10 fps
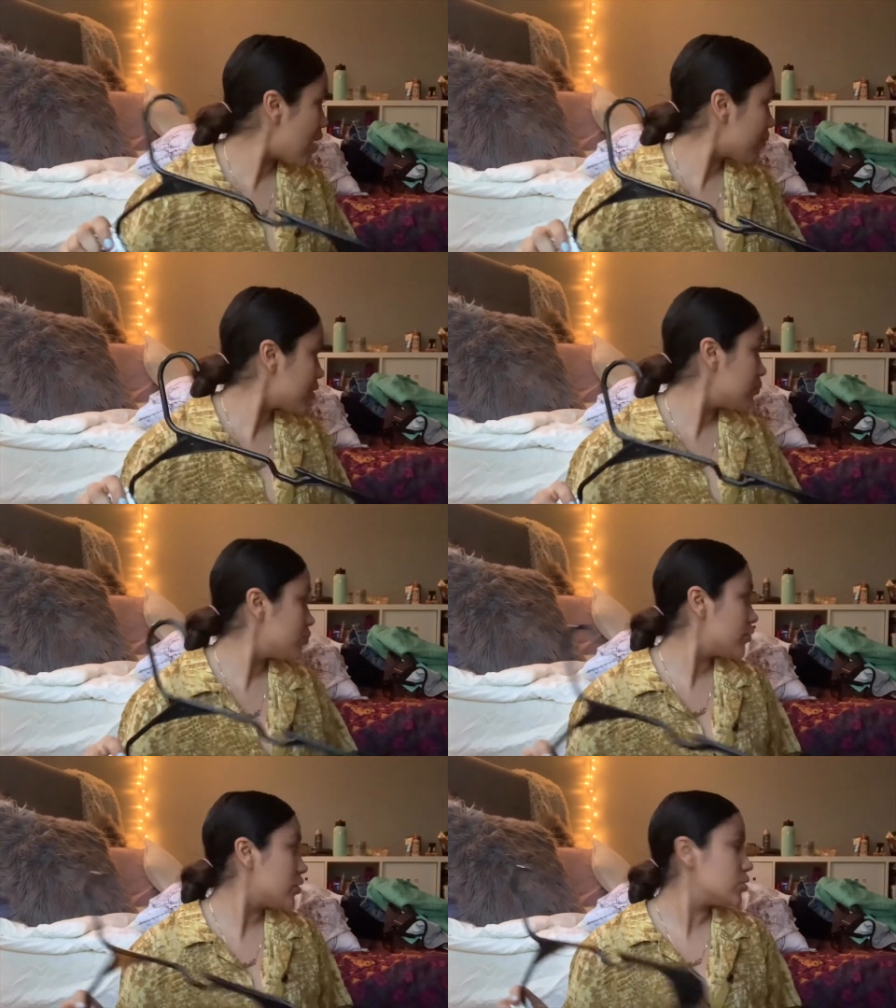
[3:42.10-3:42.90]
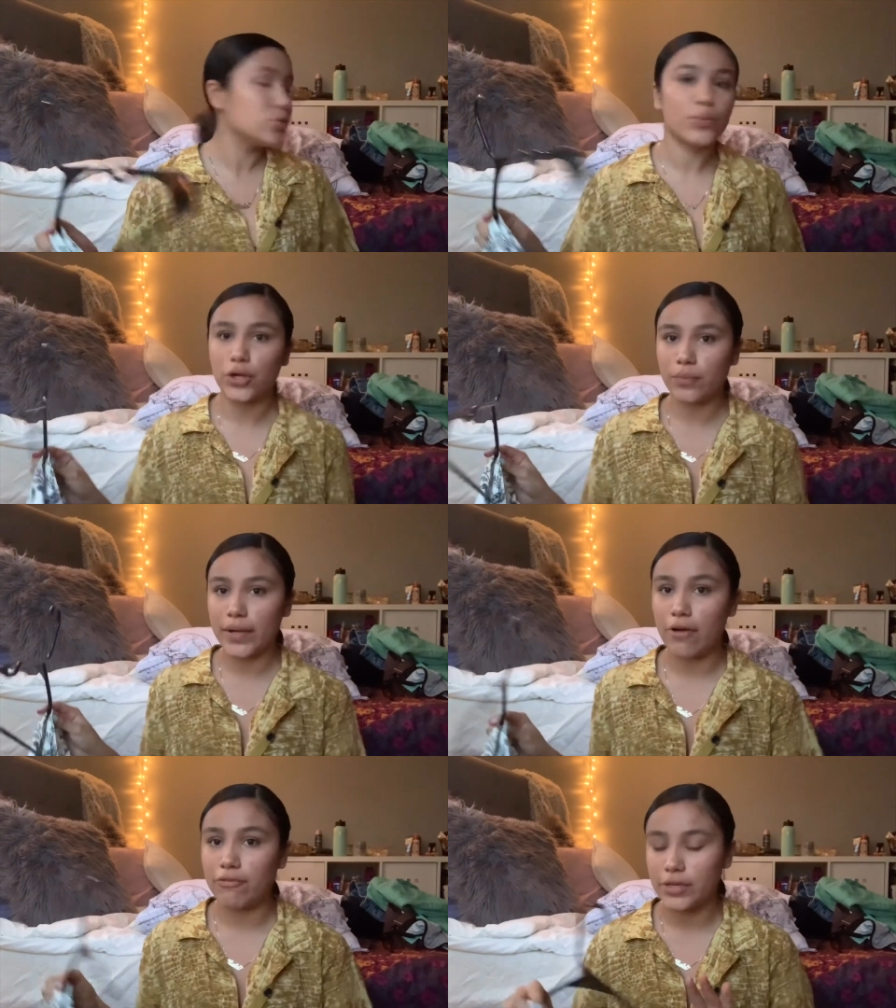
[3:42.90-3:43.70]
gonna move on to Urban
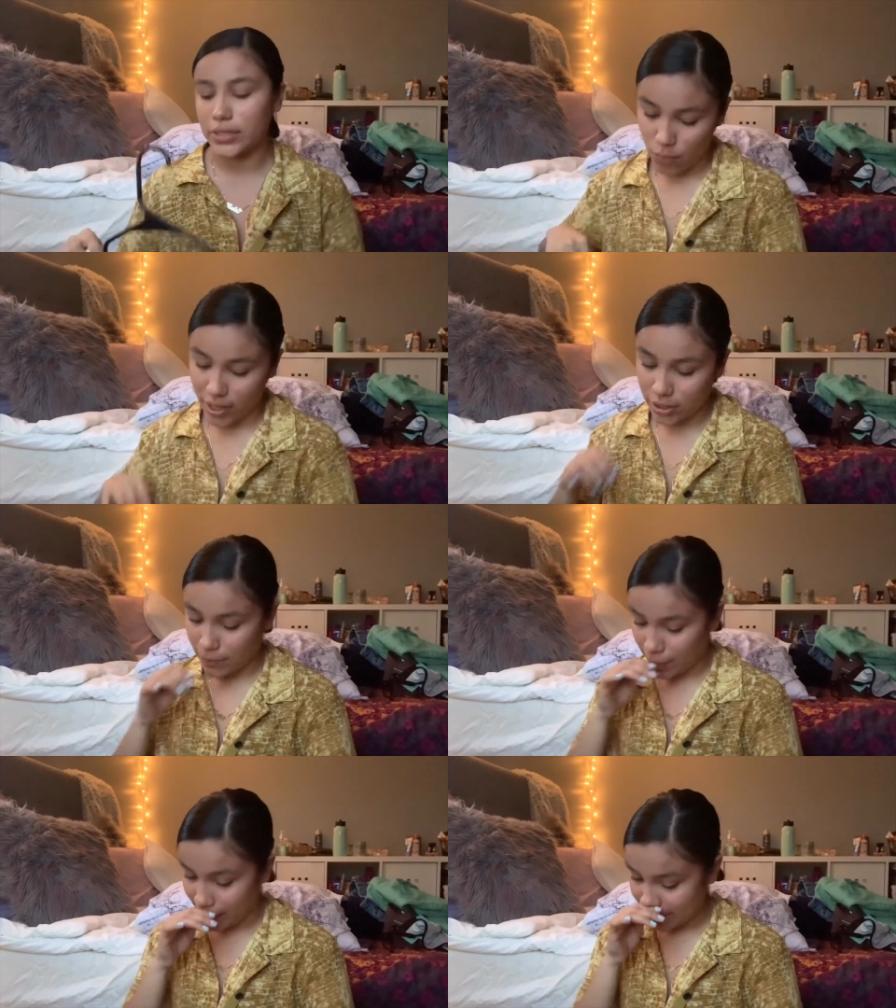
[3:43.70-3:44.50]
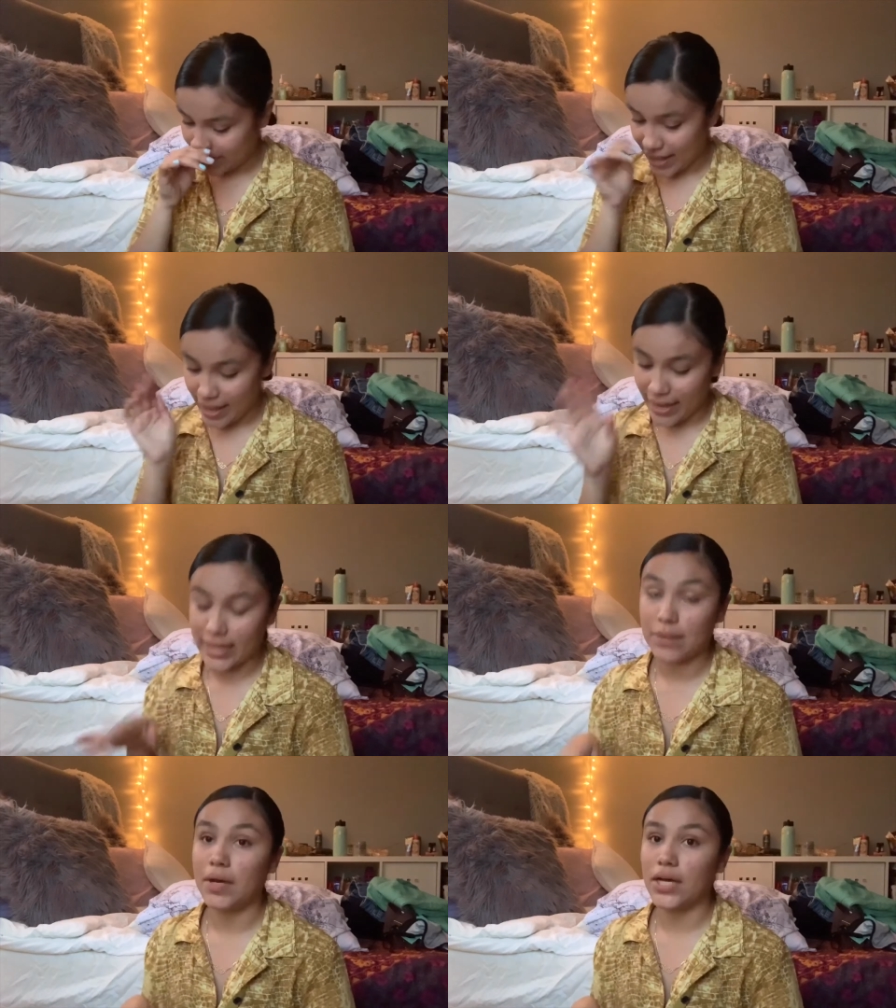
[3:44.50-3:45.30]
Outfitters, regular priced at 80
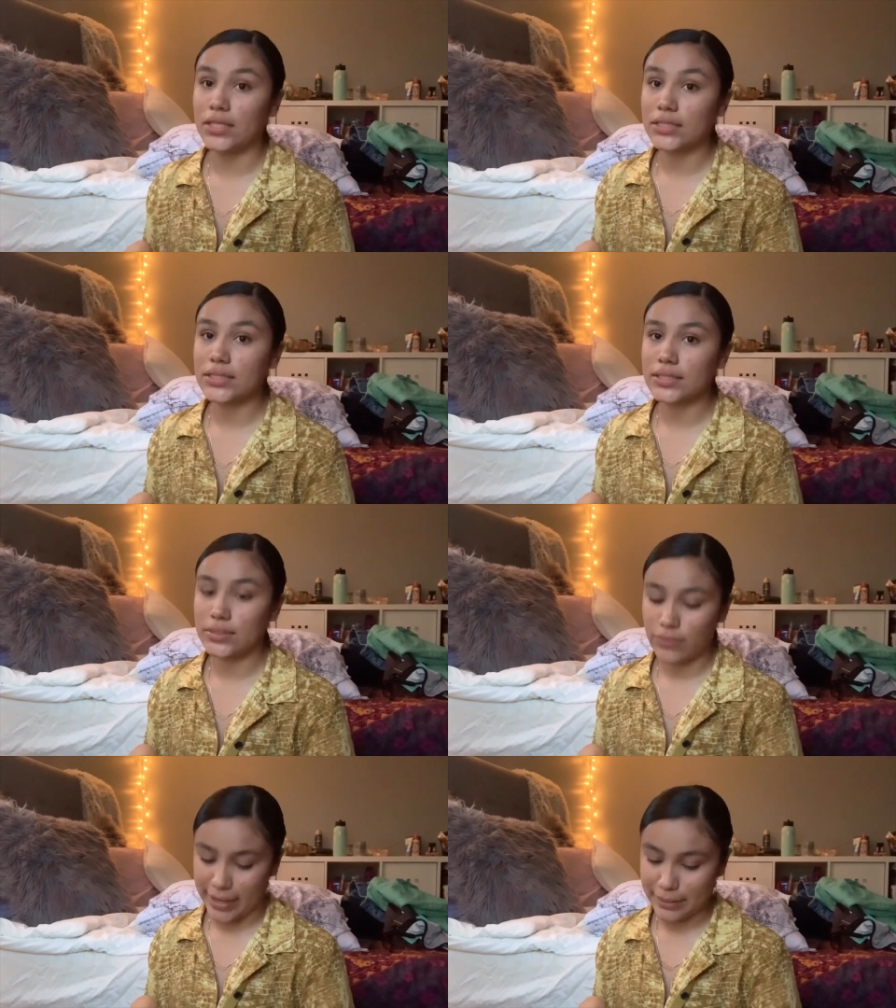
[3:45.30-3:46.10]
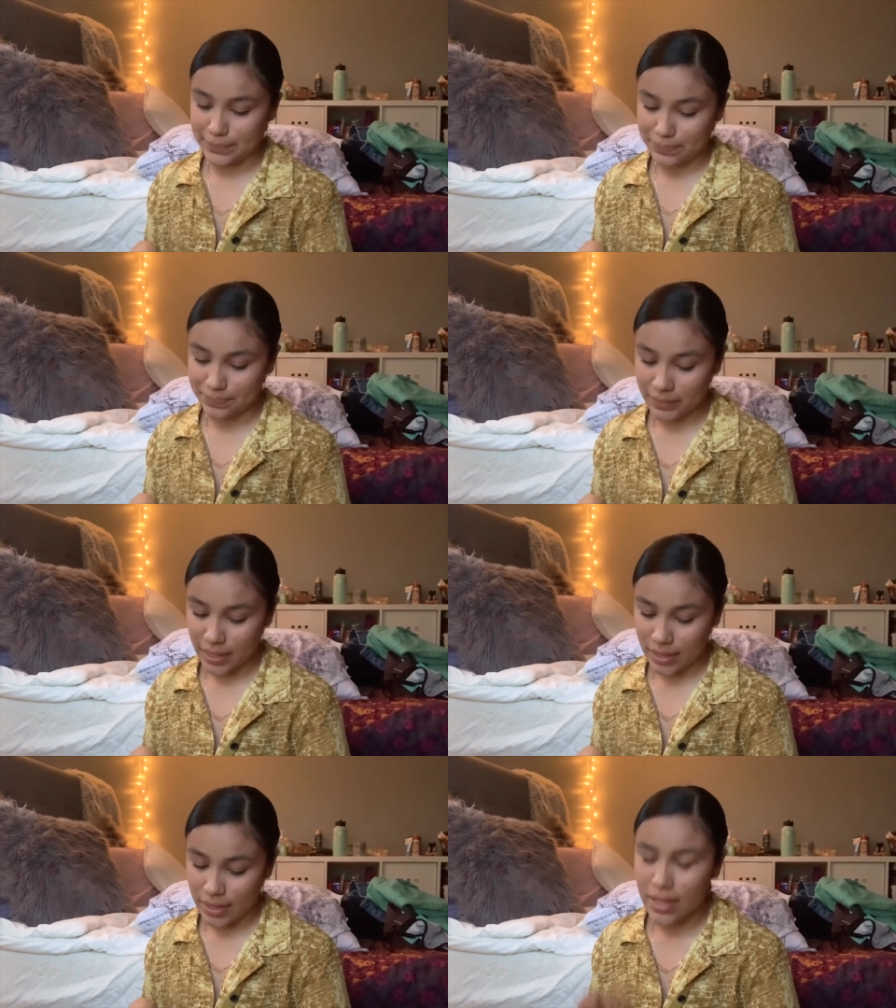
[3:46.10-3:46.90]
bucks, right?
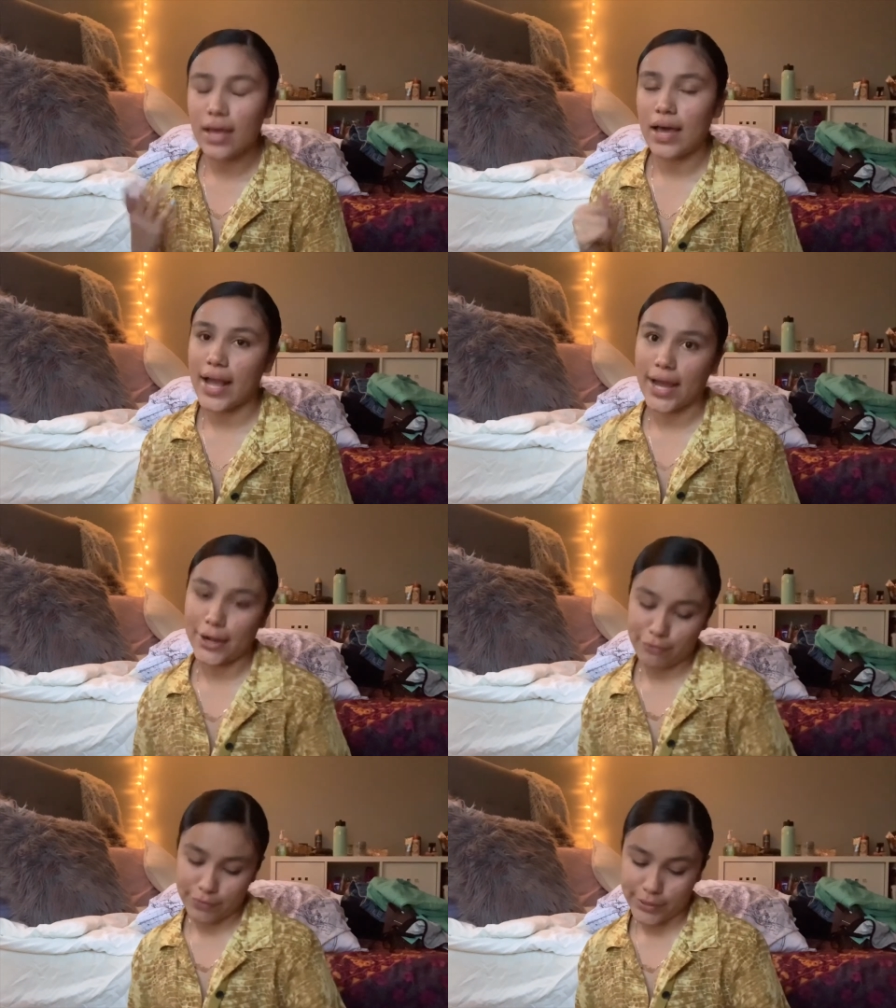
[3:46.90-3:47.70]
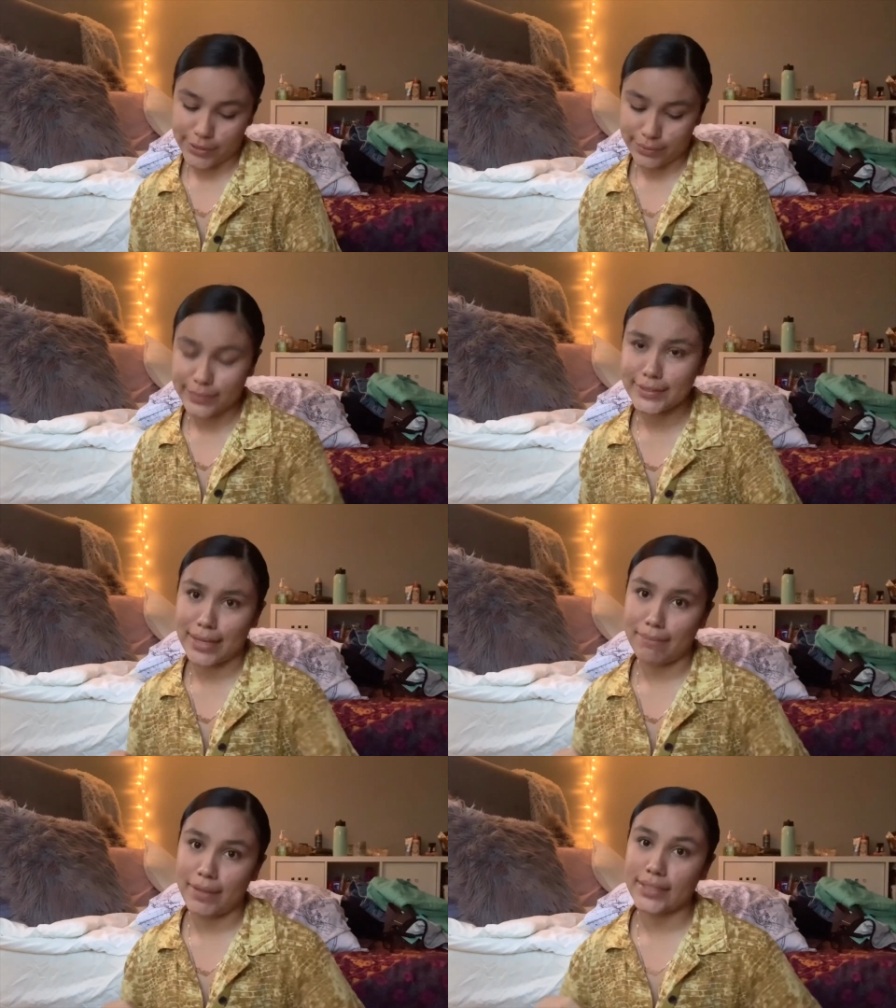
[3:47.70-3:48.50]
I got it for 10
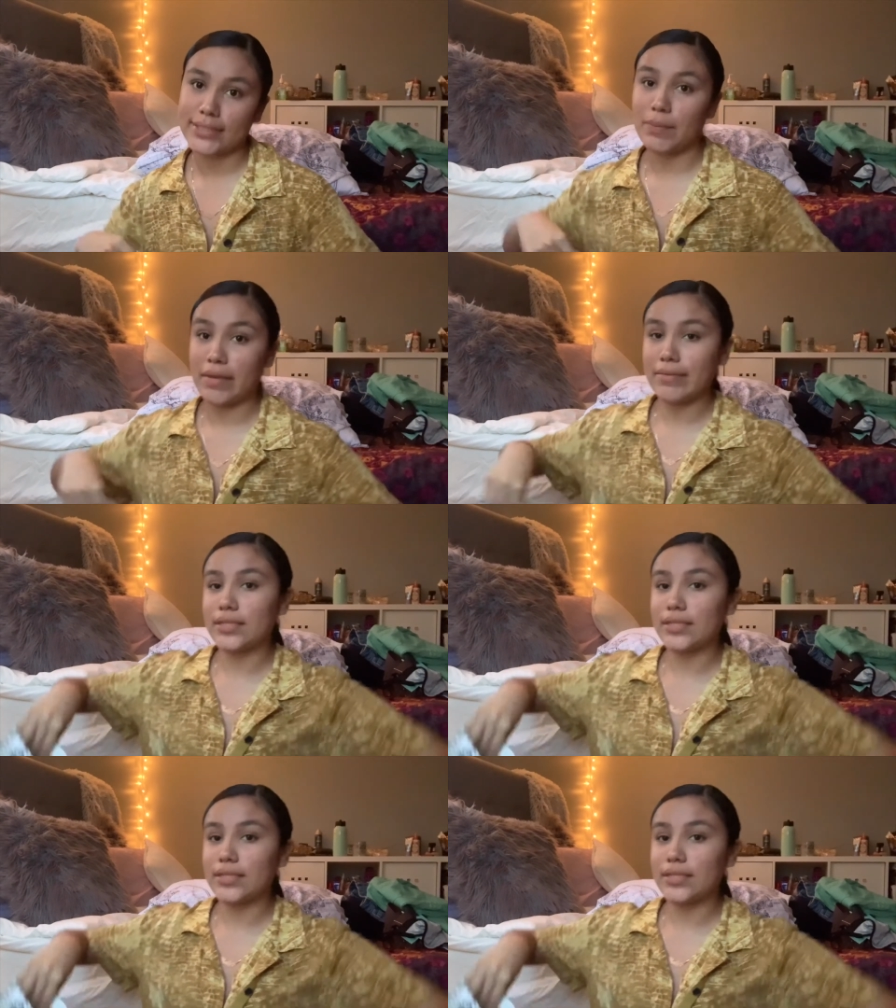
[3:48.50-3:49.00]
bucks, baby.